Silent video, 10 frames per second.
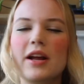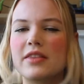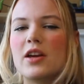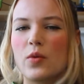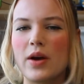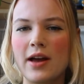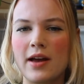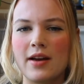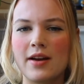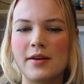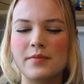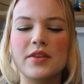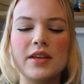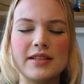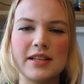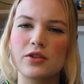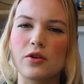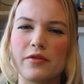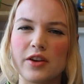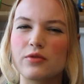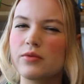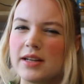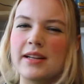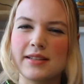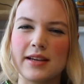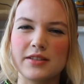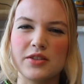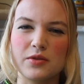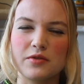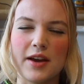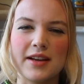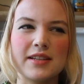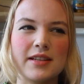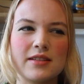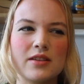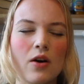I think where the TikTok effect really takes into effect is